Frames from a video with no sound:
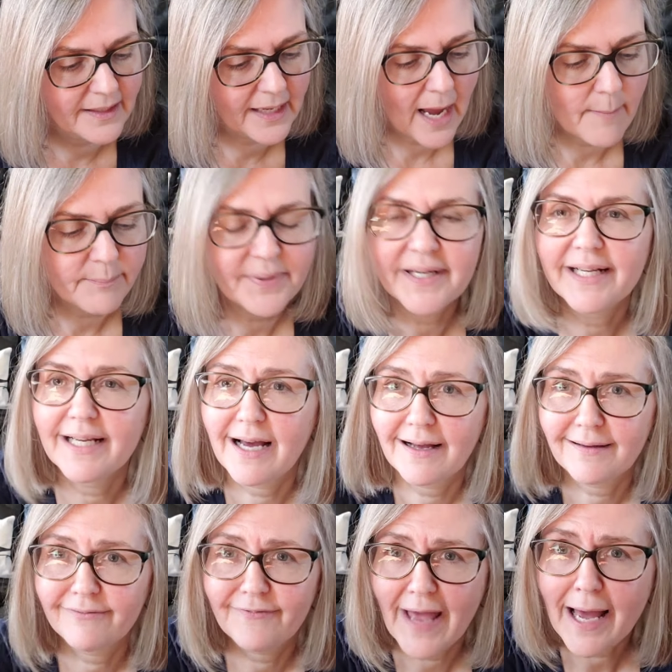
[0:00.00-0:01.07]
company,
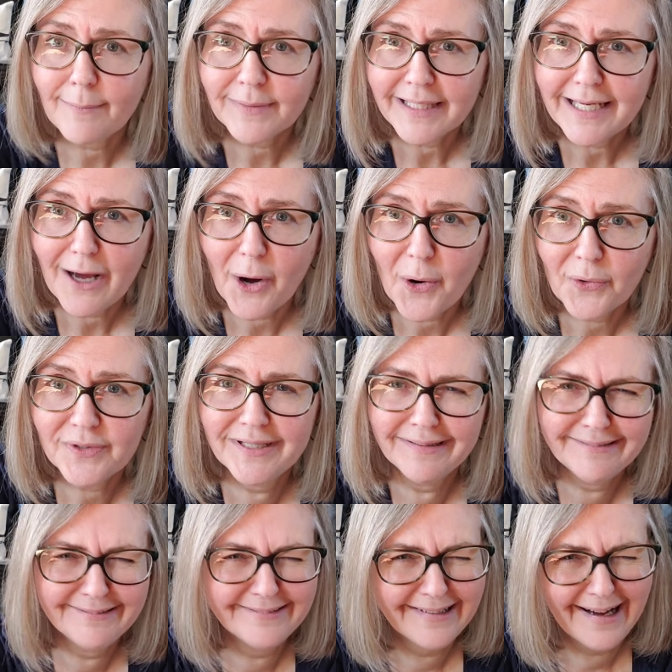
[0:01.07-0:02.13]
a family-owned.
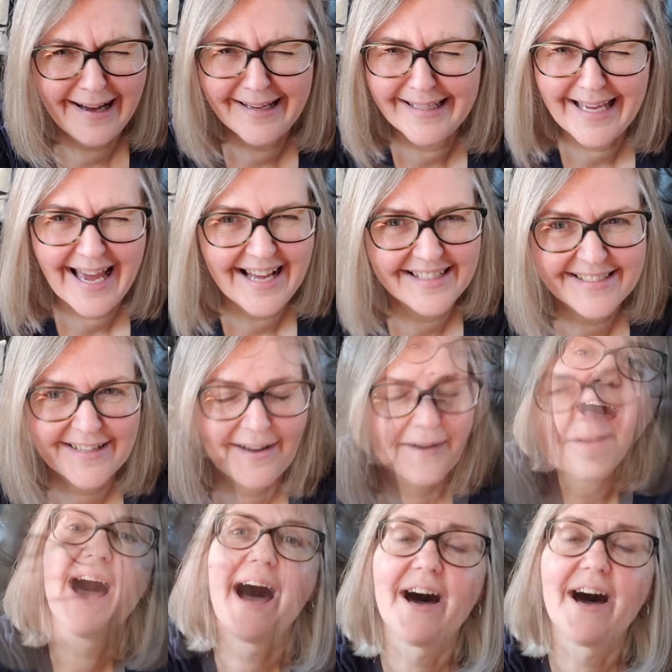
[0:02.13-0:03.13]
I can't talk.